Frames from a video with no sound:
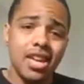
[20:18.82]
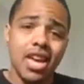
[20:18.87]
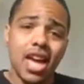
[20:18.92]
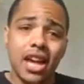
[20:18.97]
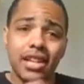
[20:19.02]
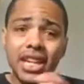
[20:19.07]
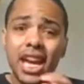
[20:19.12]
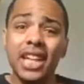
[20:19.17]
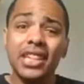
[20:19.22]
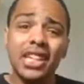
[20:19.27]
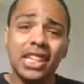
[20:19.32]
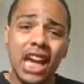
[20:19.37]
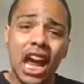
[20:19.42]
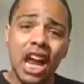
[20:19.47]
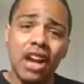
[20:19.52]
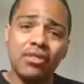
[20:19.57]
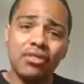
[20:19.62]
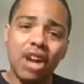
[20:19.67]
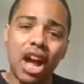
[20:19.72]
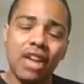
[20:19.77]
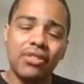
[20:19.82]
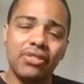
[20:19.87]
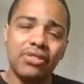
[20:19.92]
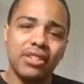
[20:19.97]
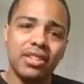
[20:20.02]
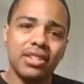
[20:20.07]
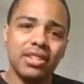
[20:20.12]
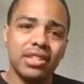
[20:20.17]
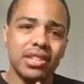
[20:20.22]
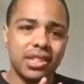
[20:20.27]
And yes, I kind of got
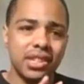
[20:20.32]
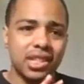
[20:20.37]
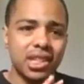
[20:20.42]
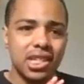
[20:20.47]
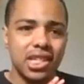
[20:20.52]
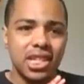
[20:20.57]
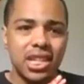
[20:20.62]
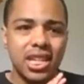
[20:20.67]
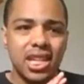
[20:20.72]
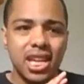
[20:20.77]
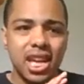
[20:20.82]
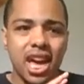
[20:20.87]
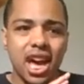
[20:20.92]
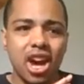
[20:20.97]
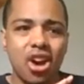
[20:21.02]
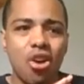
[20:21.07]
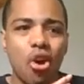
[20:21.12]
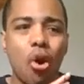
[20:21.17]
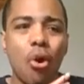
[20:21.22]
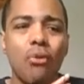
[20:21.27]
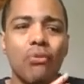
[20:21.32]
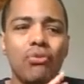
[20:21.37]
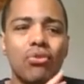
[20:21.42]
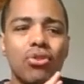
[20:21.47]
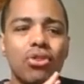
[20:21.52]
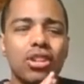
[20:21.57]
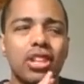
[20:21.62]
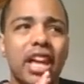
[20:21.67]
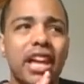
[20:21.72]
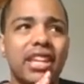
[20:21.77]
this
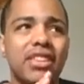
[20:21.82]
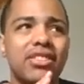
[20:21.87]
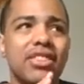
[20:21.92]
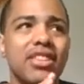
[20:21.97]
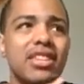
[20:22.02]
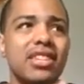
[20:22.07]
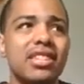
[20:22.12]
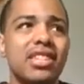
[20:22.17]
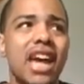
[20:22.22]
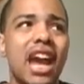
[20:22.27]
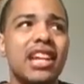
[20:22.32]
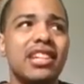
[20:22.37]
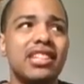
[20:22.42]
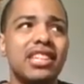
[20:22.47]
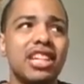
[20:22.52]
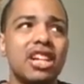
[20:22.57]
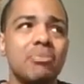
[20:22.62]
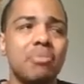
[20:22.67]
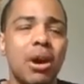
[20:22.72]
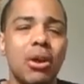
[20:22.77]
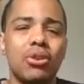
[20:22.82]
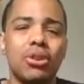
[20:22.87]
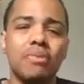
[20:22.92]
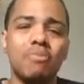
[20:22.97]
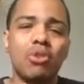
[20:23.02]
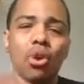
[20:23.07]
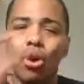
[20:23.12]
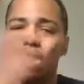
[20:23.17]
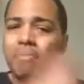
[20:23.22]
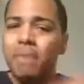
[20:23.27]
over like this idea about him
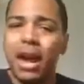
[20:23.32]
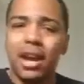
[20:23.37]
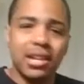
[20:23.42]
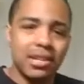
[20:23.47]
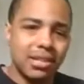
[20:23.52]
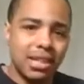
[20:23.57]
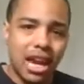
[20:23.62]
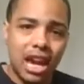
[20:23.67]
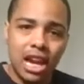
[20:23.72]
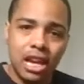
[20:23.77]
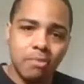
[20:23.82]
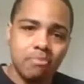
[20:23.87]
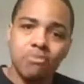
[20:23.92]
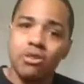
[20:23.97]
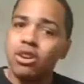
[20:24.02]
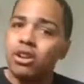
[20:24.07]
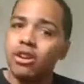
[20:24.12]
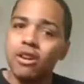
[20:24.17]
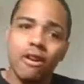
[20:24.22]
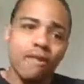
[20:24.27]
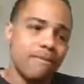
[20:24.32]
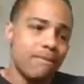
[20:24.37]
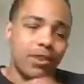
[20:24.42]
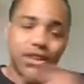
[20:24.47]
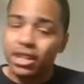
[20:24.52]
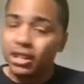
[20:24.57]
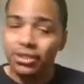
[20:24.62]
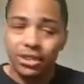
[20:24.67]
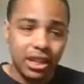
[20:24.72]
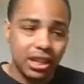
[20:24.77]
going back in time.
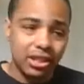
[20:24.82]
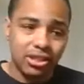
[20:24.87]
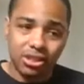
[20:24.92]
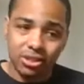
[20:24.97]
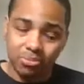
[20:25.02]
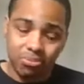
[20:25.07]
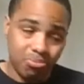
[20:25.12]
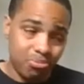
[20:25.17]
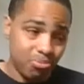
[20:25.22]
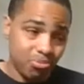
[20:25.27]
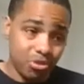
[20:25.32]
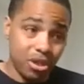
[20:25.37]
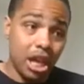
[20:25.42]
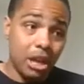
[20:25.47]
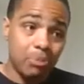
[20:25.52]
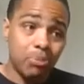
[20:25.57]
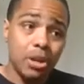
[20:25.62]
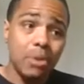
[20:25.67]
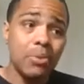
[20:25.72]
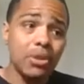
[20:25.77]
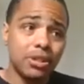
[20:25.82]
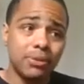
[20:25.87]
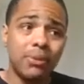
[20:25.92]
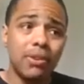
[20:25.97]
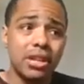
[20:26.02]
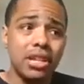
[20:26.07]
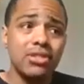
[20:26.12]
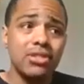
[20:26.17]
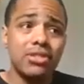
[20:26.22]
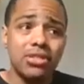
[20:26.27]
Fucking thinks like pretty much
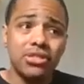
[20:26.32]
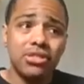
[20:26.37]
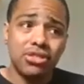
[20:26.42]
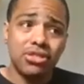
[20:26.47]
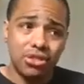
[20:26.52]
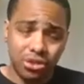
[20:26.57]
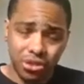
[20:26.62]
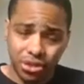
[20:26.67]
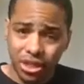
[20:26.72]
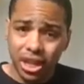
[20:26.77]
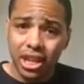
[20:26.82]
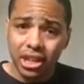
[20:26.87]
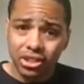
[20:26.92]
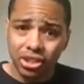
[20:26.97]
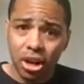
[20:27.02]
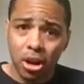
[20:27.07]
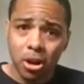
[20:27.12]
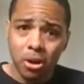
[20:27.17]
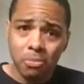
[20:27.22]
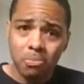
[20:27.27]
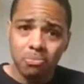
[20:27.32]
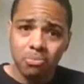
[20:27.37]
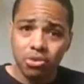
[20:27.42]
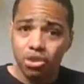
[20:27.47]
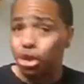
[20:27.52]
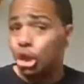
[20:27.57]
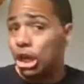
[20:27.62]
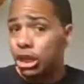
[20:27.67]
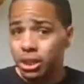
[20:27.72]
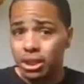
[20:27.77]
fucking thinks oh
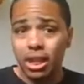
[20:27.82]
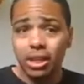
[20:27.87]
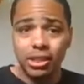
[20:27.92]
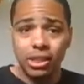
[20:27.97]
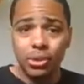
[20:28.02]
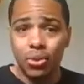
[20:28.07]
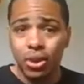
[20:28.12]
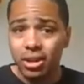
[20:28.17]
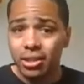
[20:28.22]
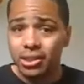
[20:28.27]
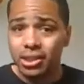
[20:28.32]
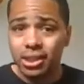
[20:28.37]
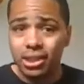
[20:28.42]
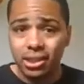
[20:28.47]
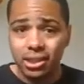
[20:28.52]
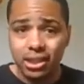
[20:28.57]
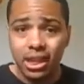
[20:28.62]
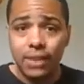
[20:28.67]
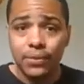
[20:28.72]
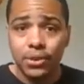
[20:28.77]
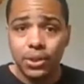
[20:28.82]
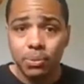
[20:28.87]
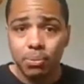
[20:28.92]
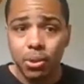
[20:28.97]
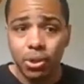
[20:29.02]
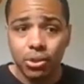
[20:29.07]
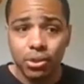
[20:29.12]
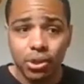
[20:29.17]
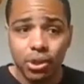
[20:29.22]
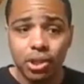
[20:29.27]
just because he wants to save his
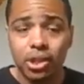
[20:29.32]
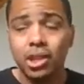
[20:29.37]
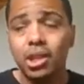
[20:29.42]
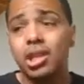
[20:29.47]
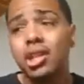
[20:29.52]
mother,